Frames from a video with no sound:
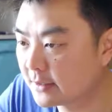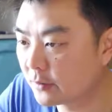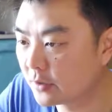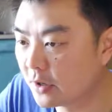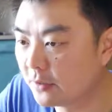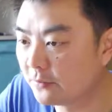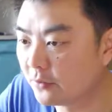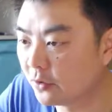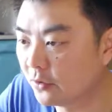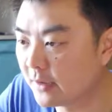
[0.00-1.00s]
So we go
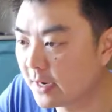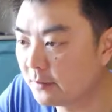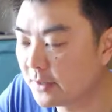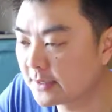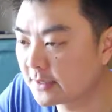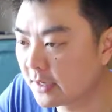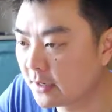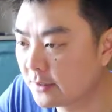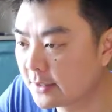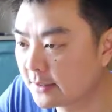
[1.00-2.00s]
through all the enemies in the
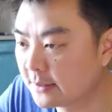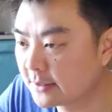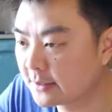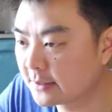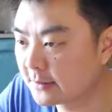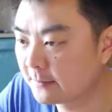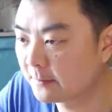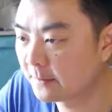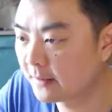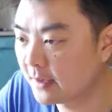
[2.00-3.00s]
enemies list,
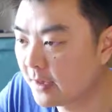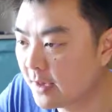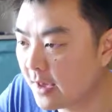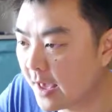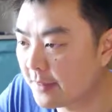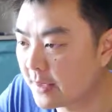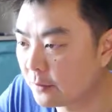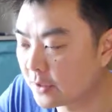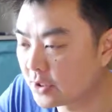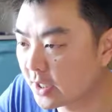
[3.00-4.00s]
and
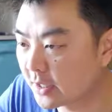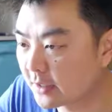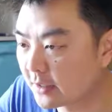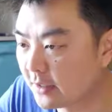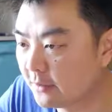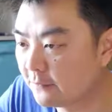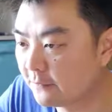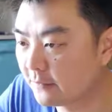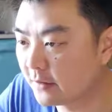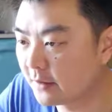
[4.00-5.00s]
then we check
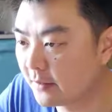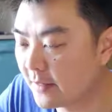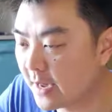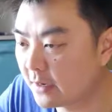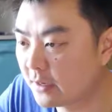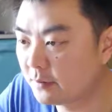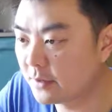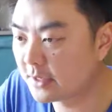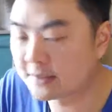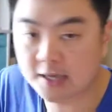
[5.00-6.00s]
if that
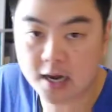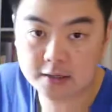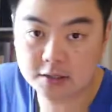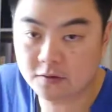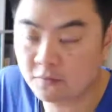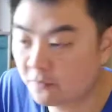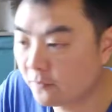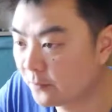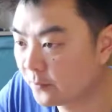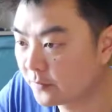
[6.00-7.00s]
enemy is
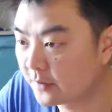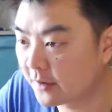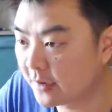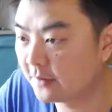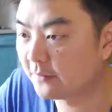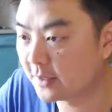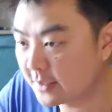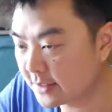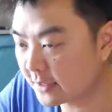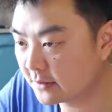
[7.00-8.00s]
active. And if it
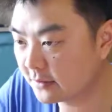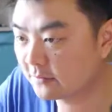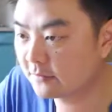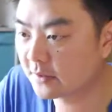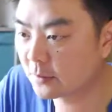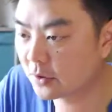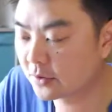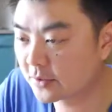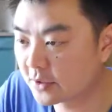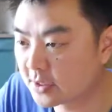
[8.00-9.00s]
is active, then we
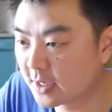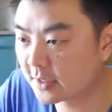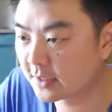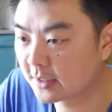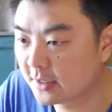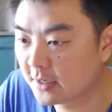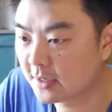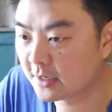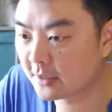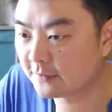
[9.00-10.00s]
also check
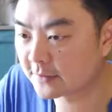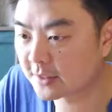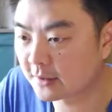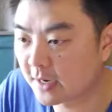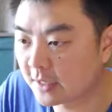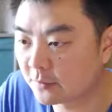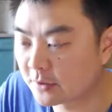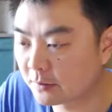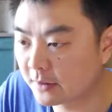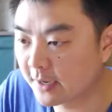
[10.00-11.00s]
if it's colliding
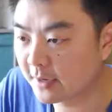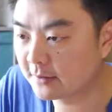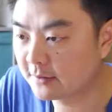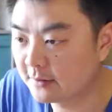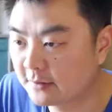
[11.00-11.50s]
with the player.